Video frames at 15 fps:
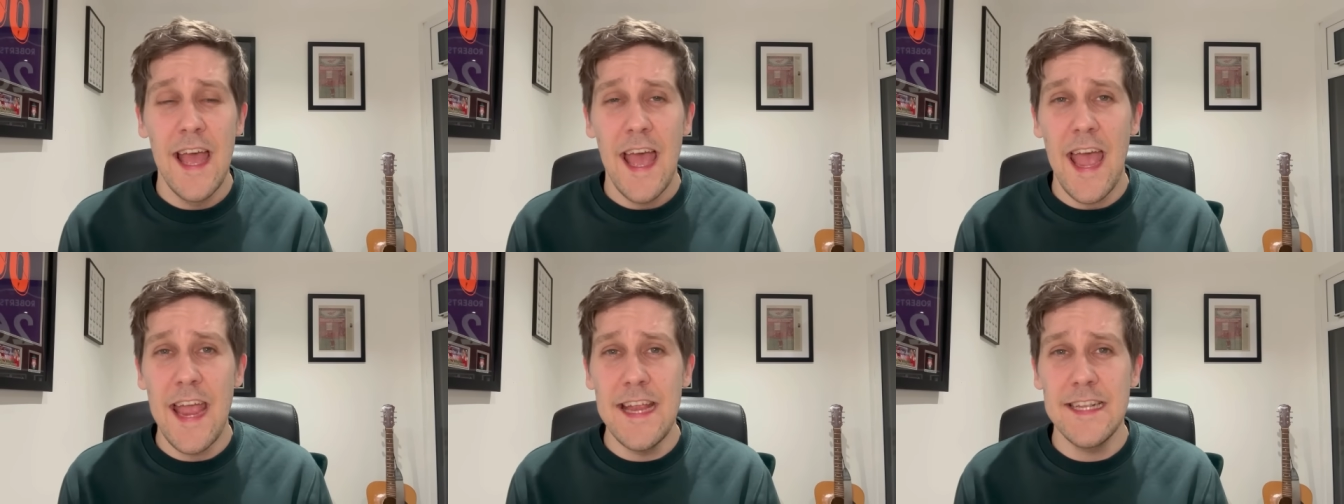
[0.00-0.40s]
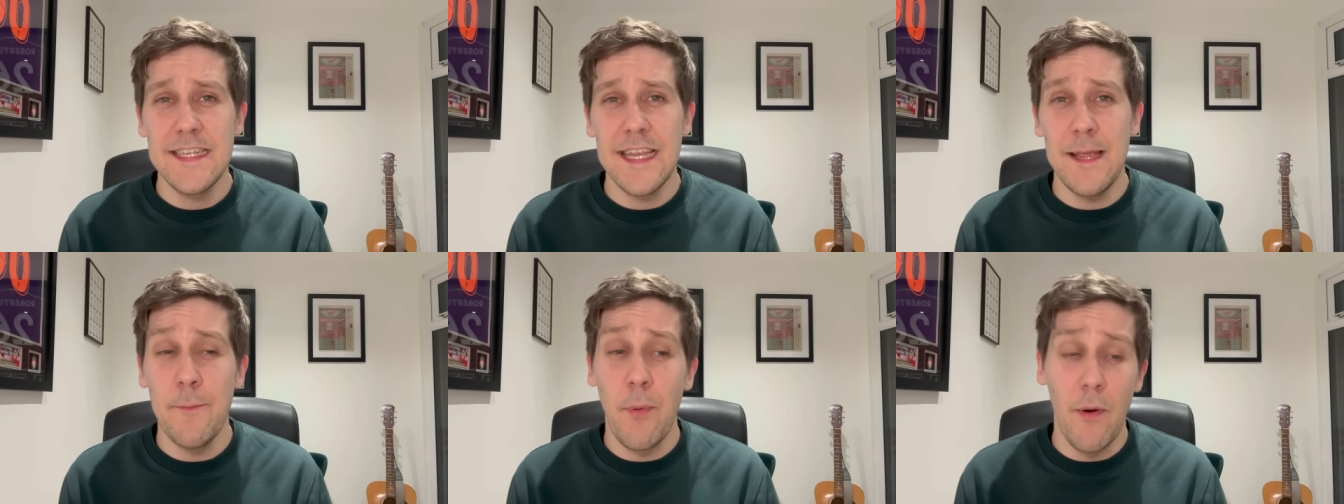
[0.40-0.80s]

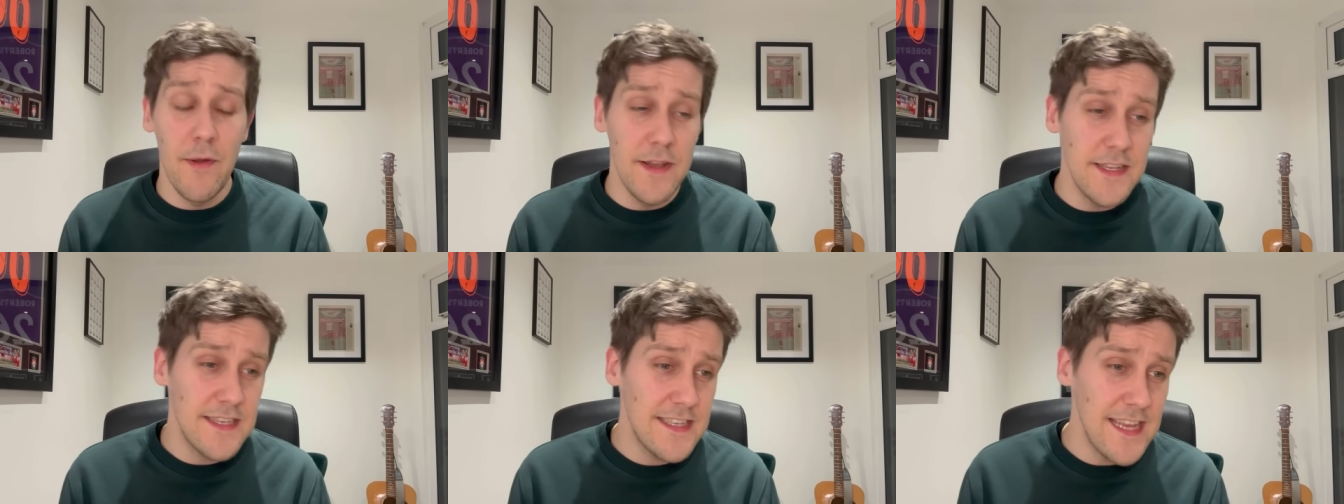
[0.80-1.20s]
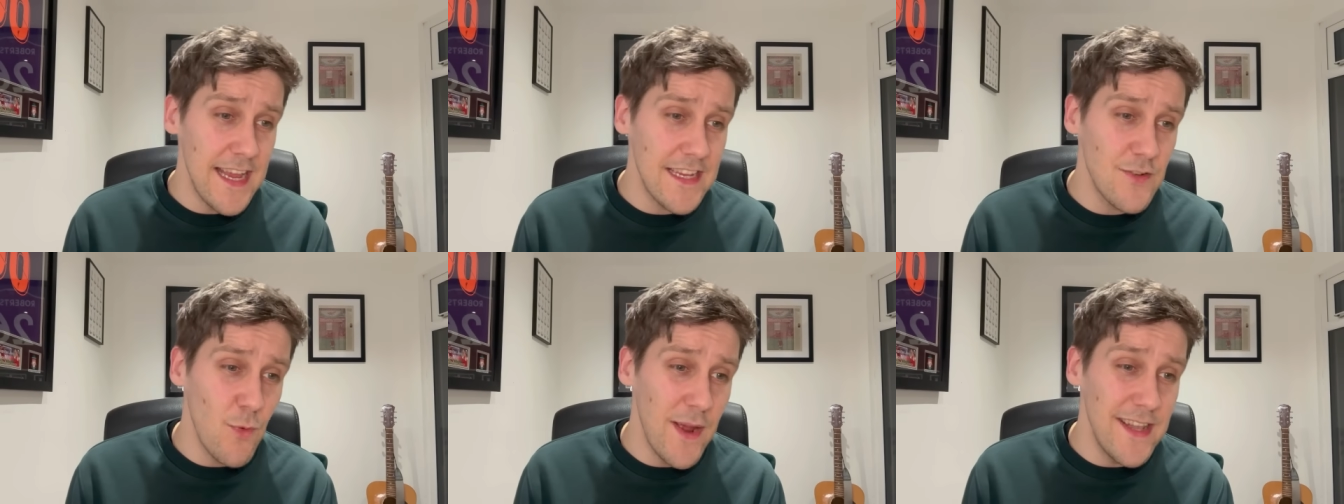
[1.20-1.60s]
18 points,
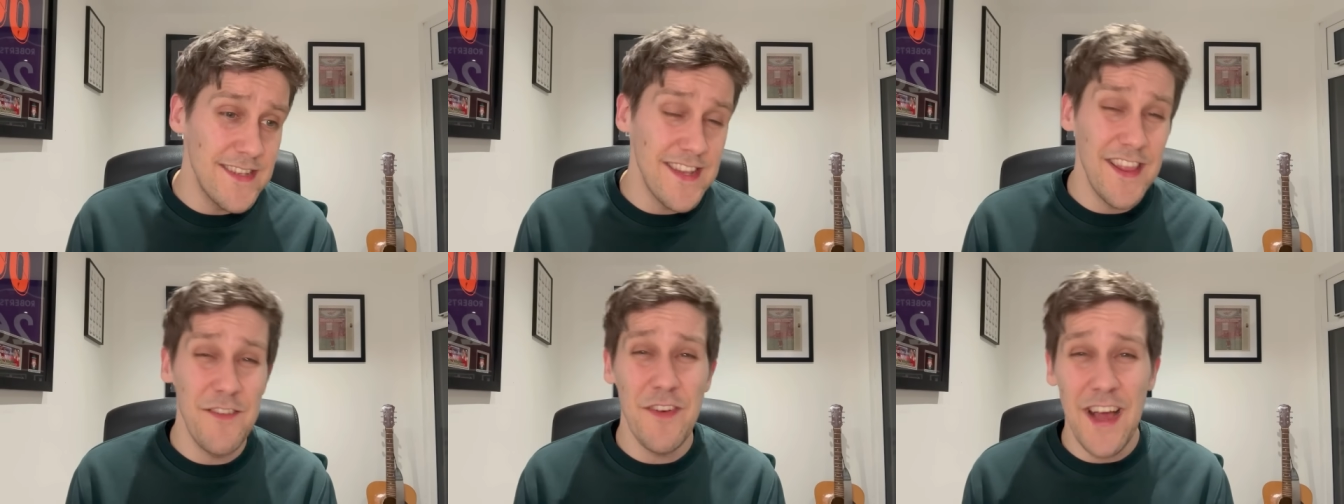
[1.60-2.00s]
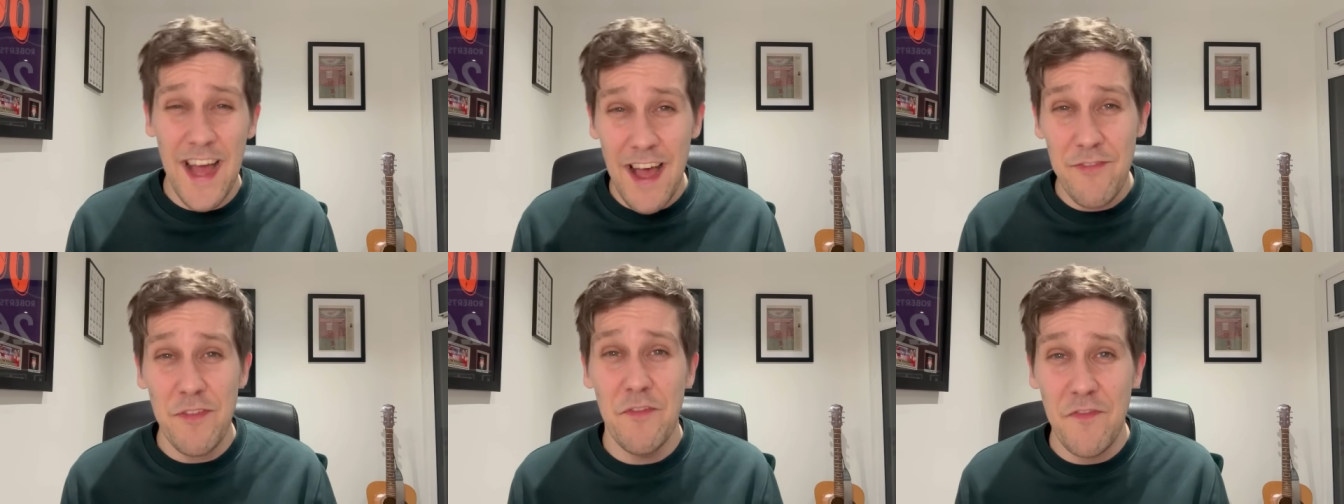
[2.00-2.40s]
6 wins, and they
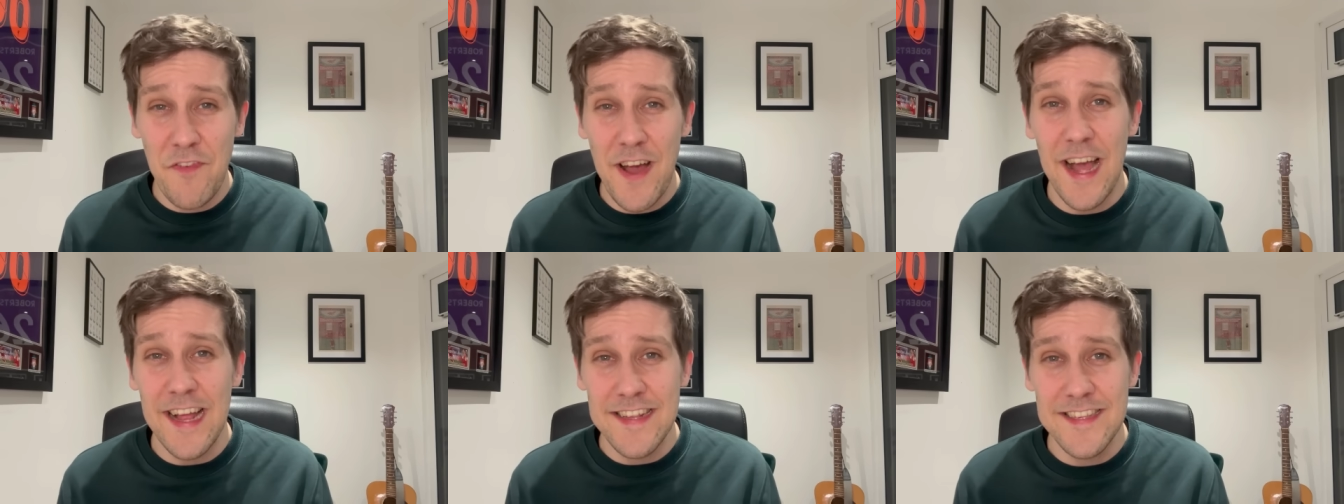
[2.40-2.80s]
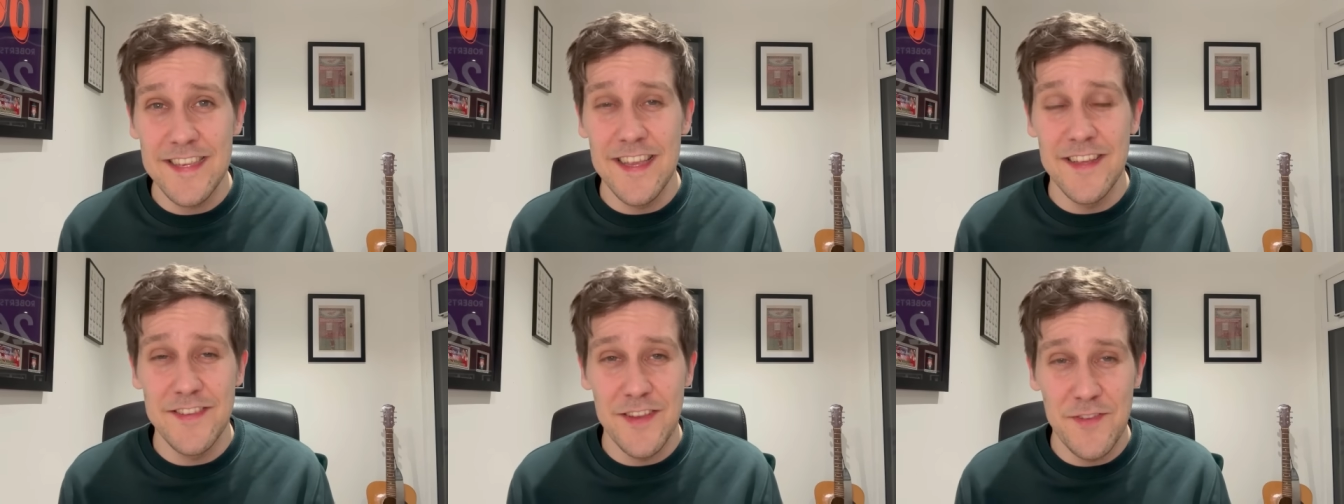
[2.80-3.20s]
have in fact,
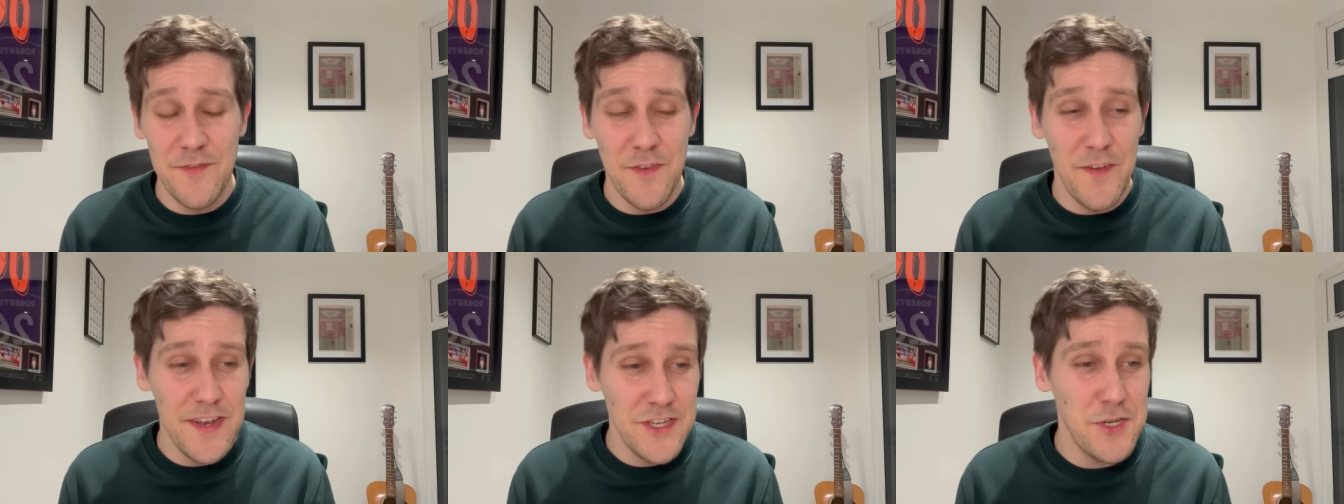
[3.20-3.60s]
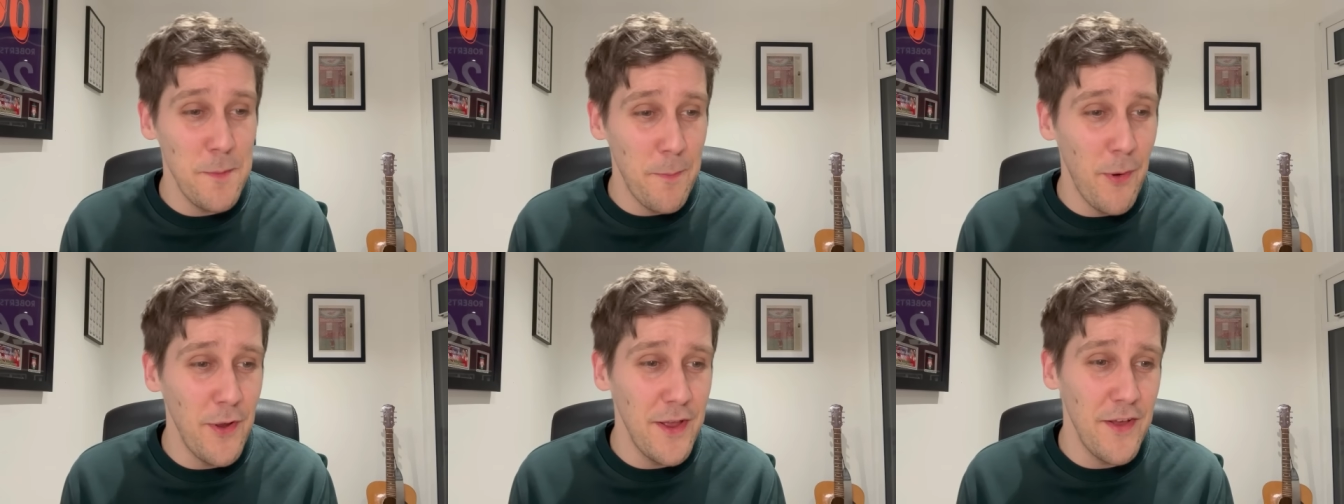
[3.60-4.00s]
as a
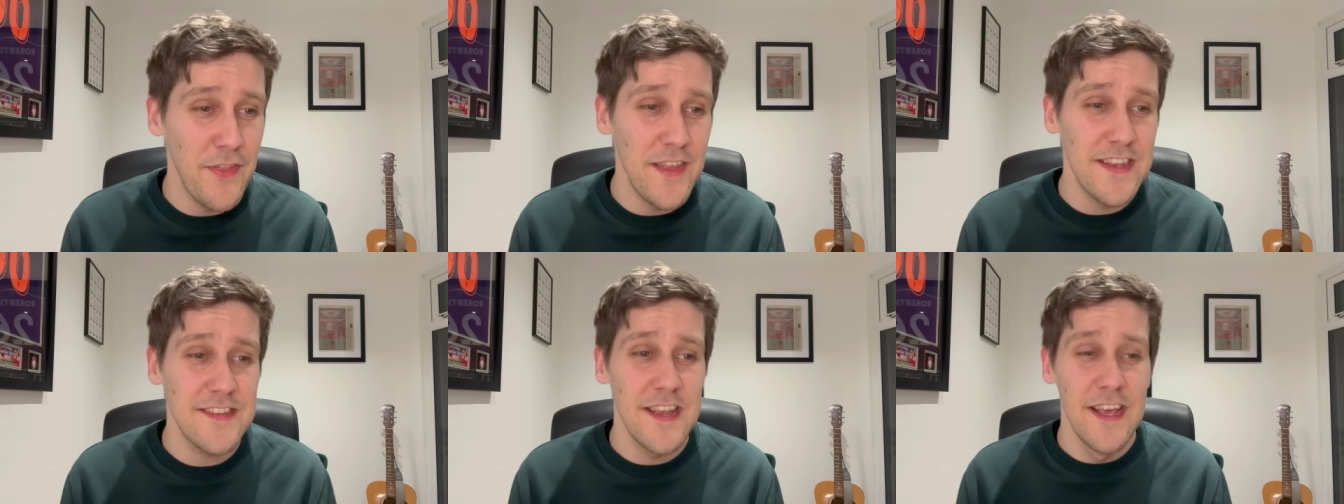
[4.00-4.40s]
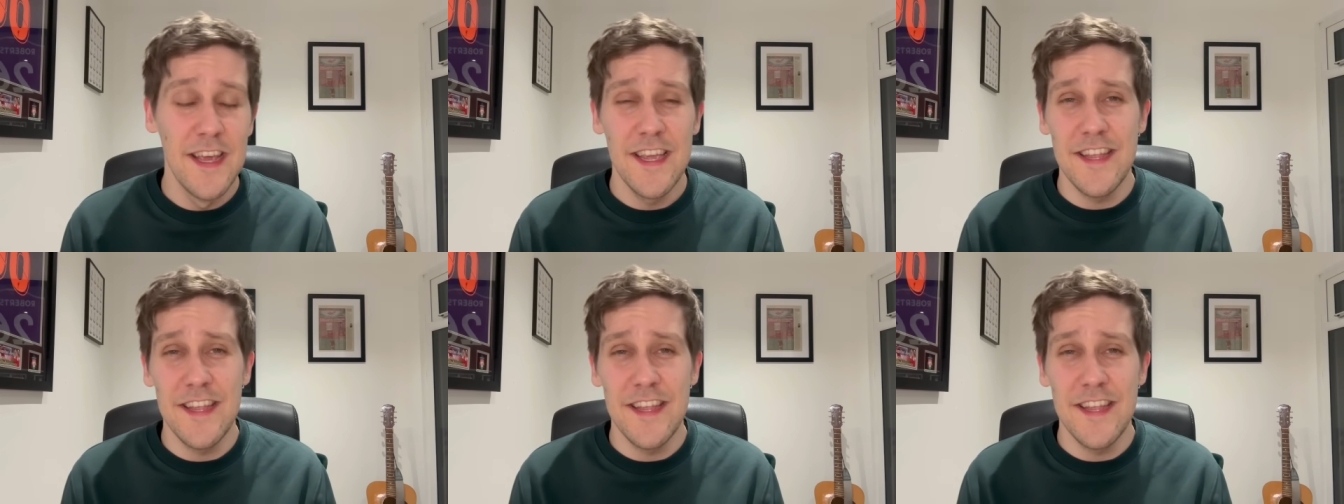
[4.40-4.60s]
finishing point on this,